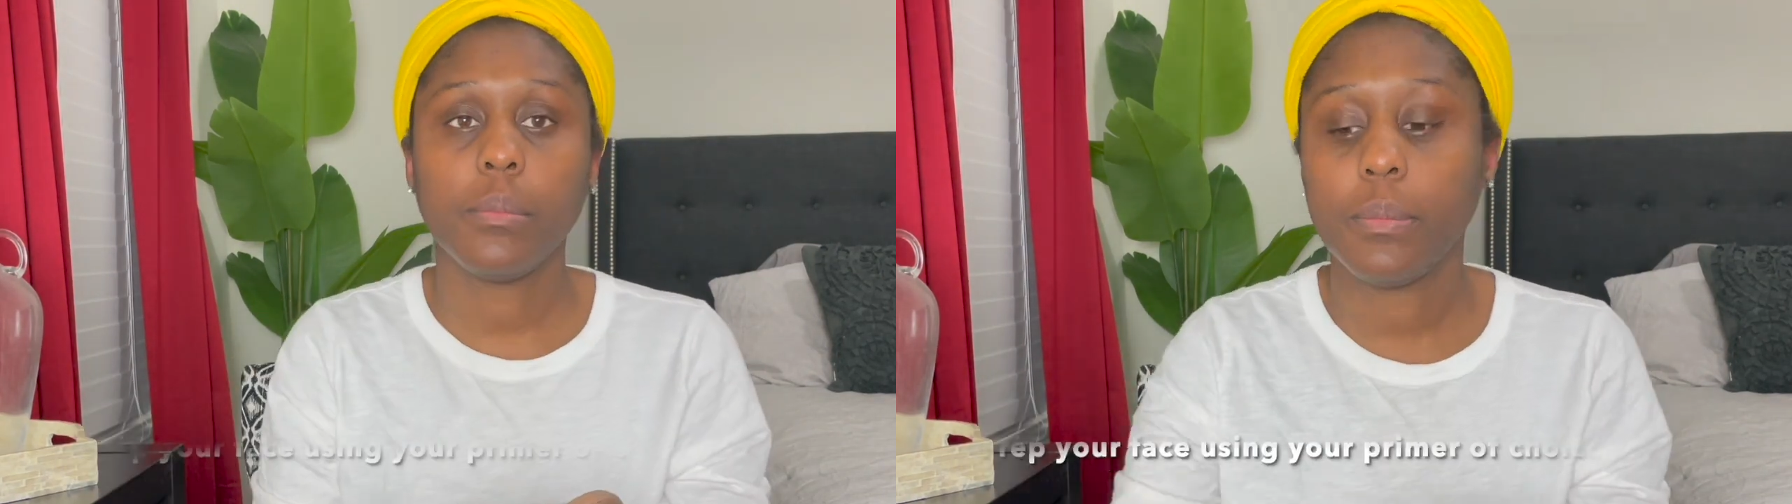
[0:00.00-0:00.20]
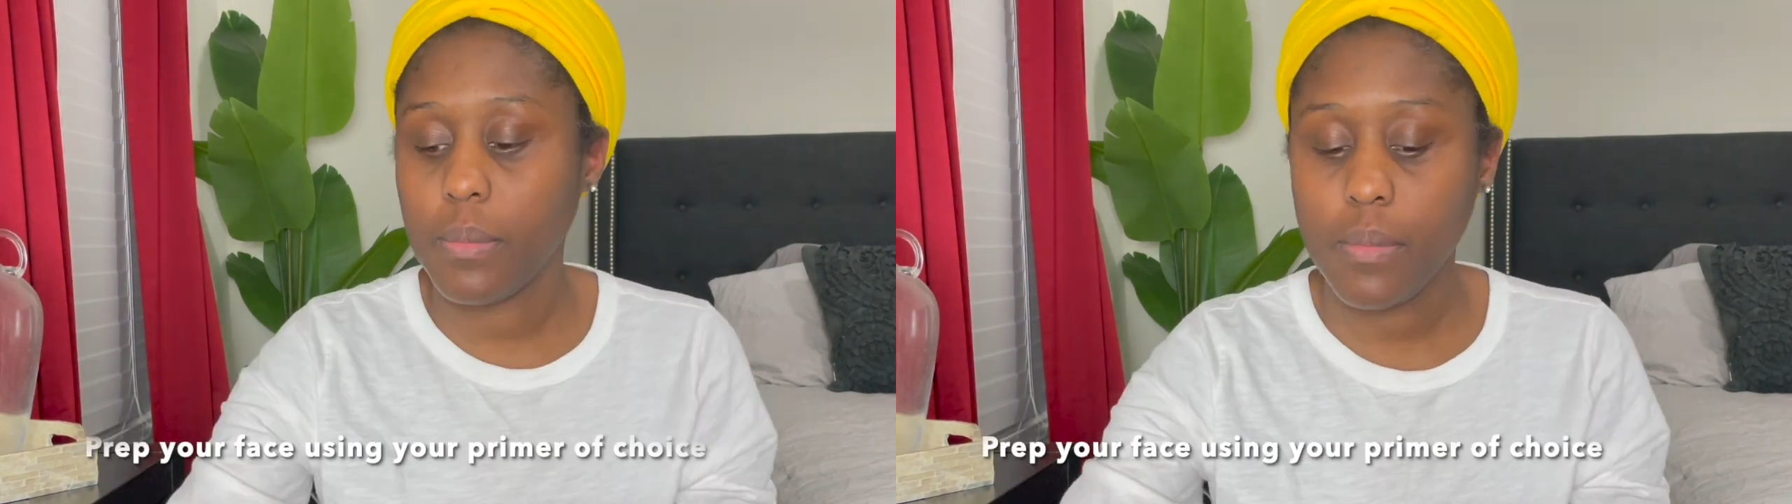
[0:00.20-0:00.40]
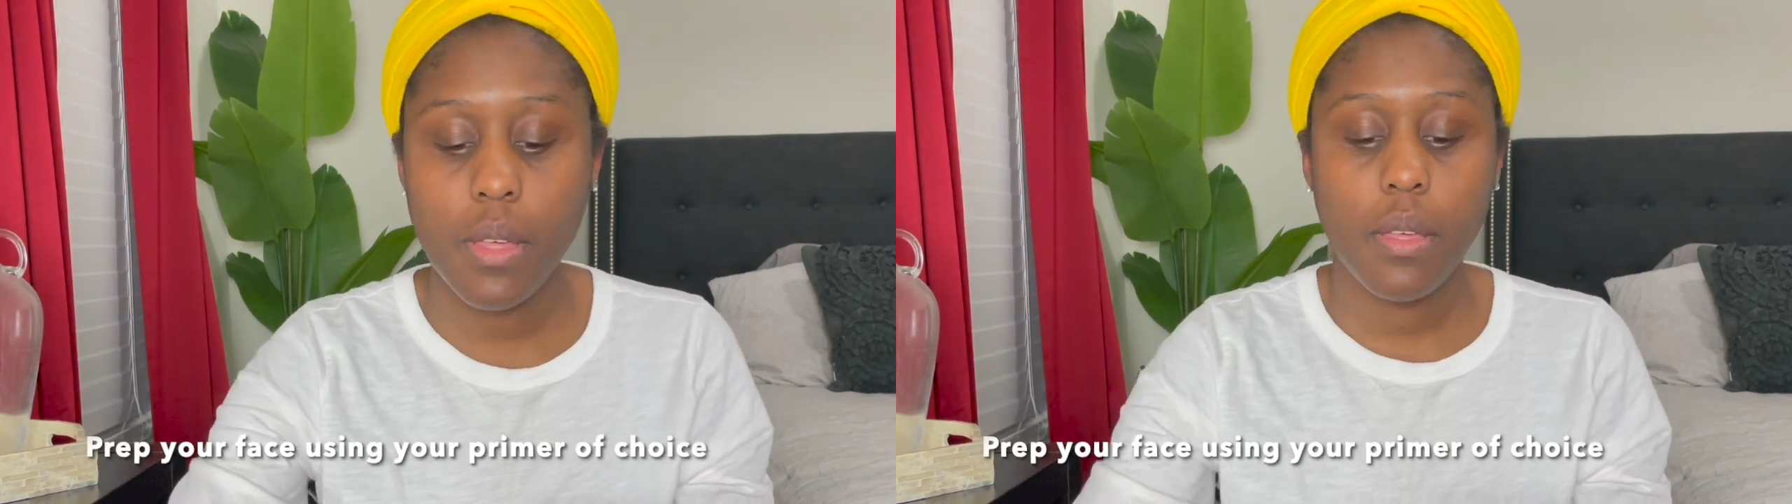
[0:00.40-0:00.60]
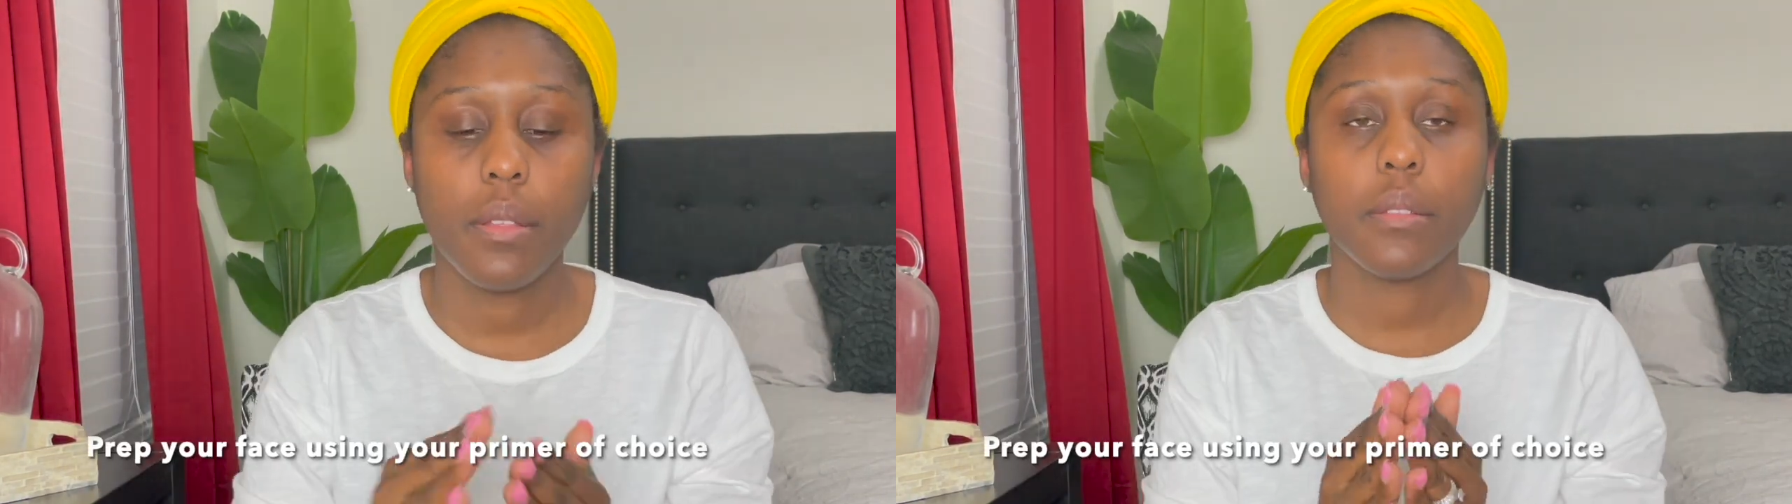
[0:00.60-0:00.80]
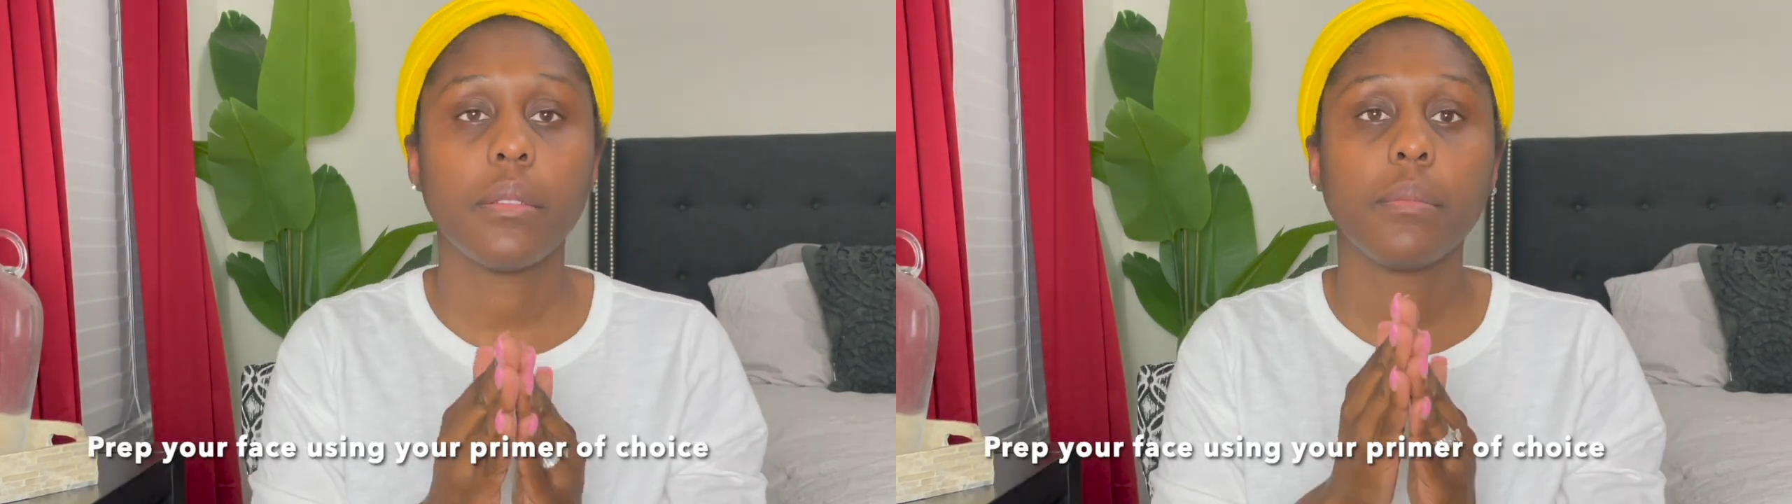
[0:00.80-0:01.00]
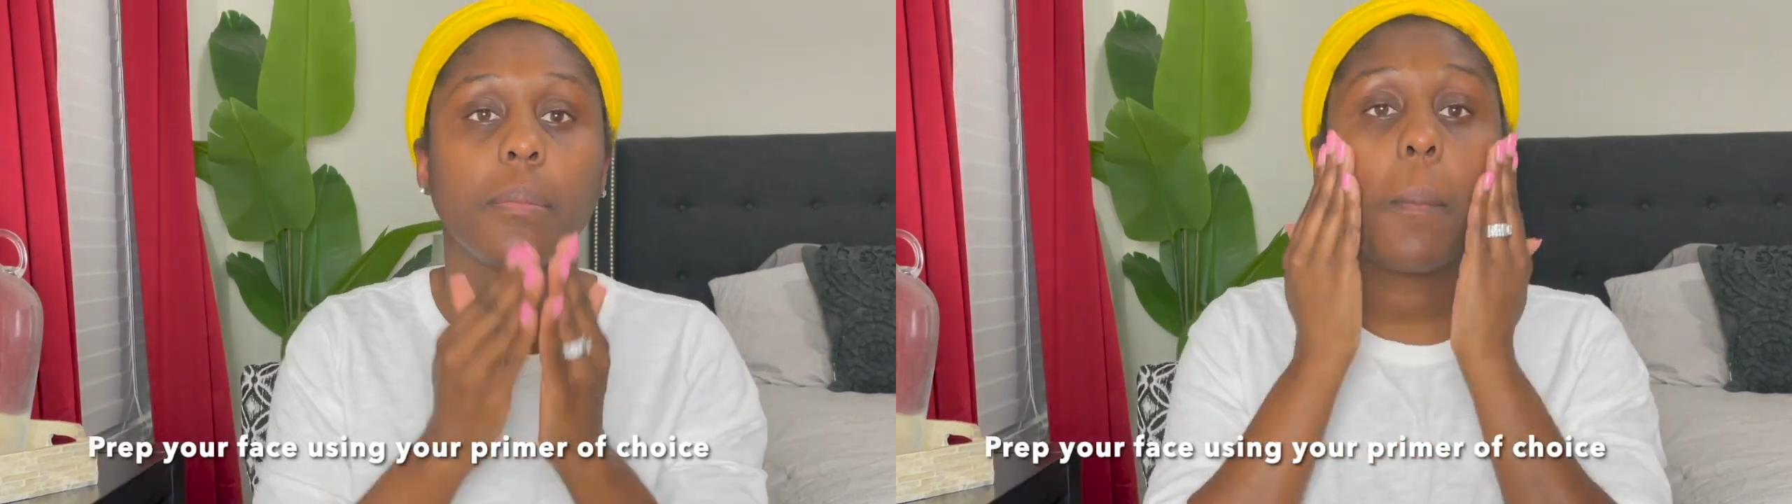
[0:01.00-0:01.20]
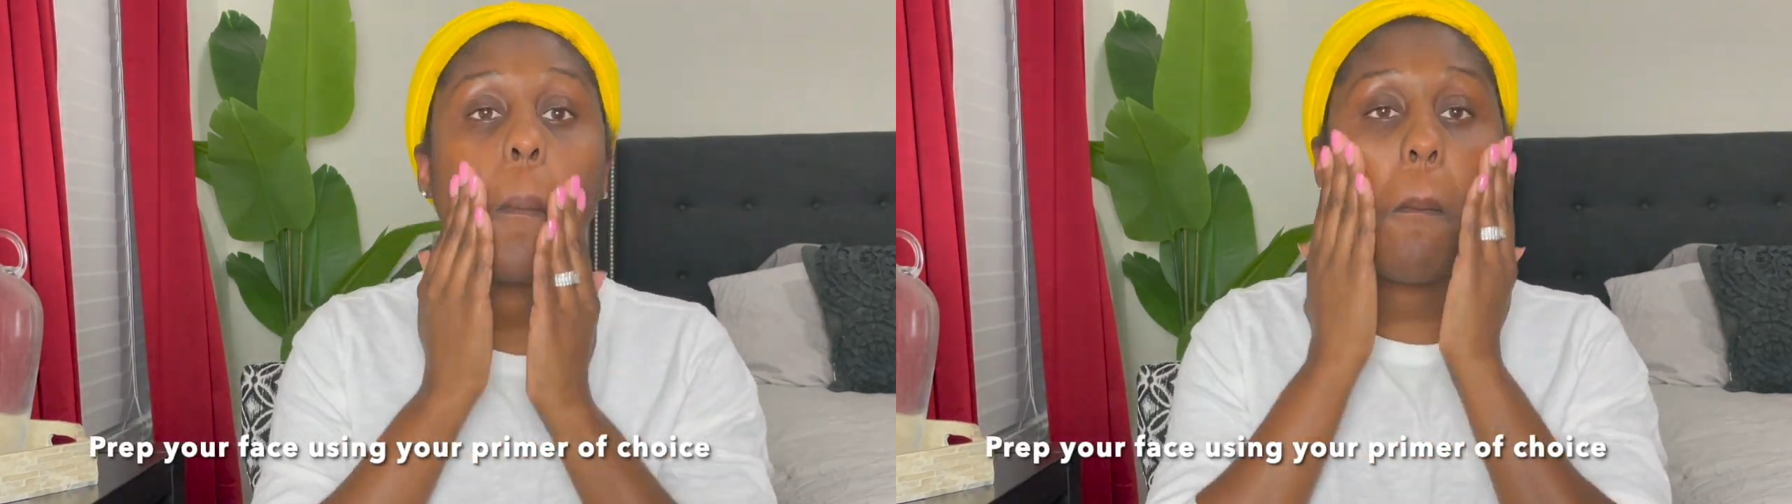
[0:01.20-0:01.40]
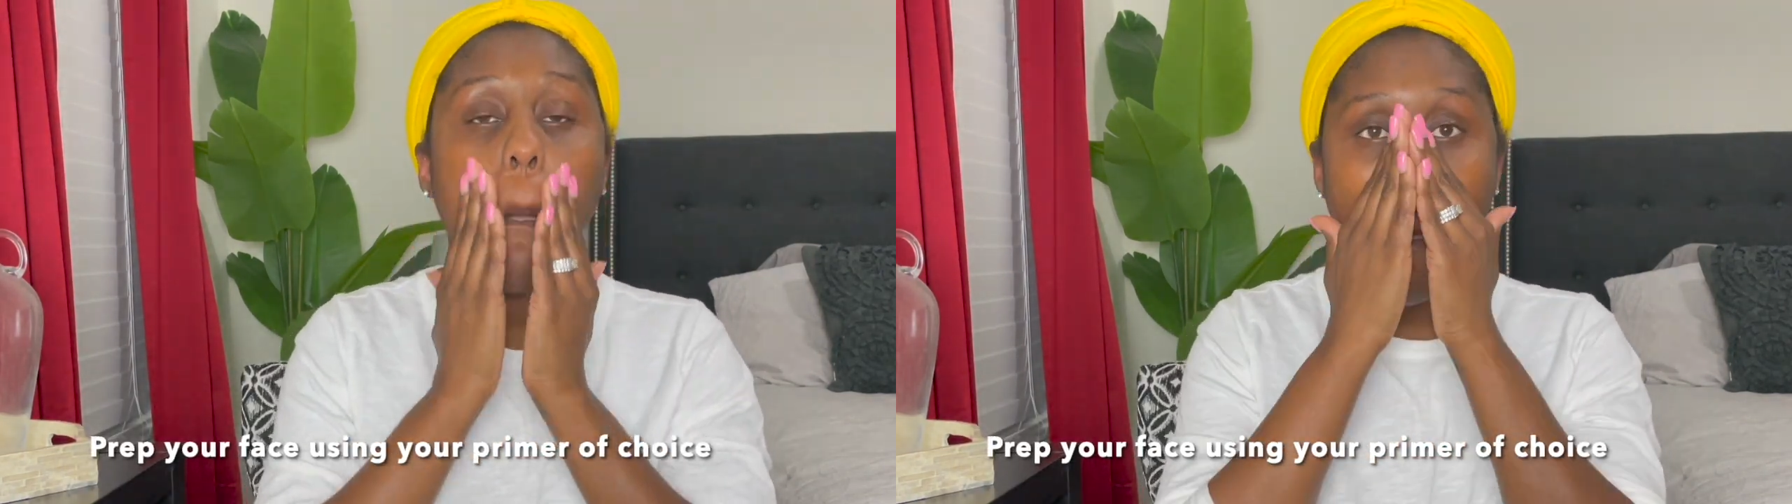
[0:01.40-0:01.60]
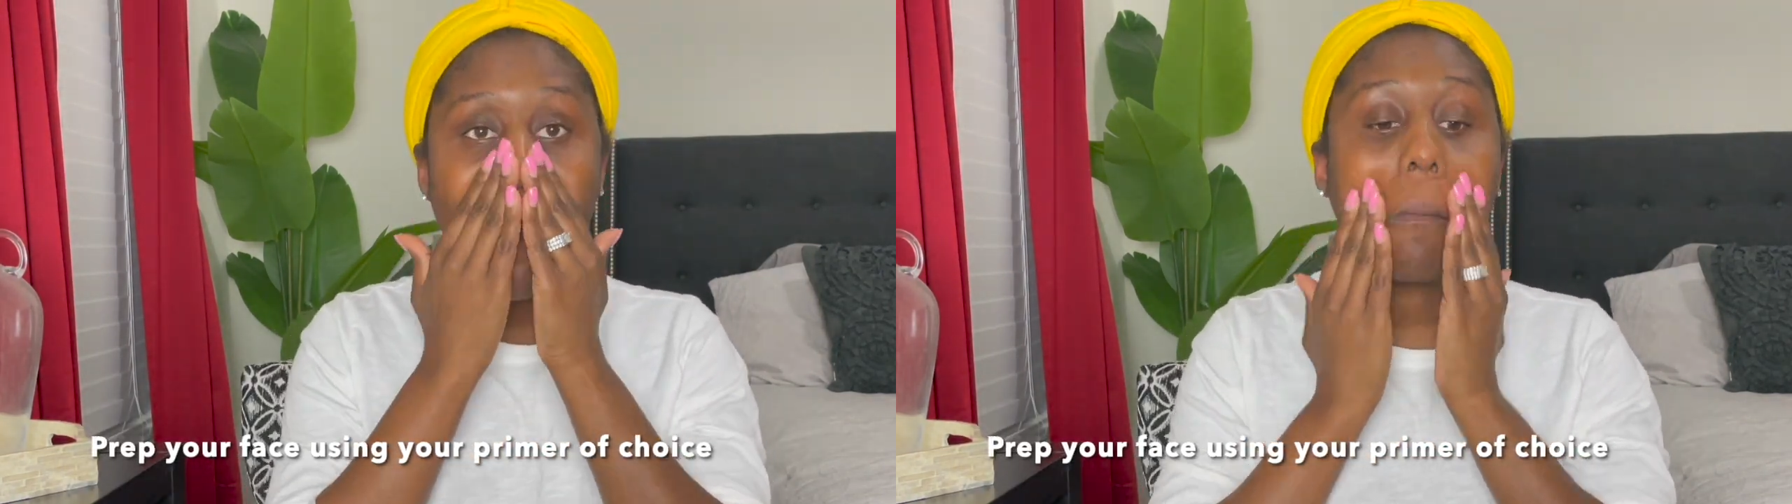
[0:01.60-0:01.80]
Now, let me take this time out to tell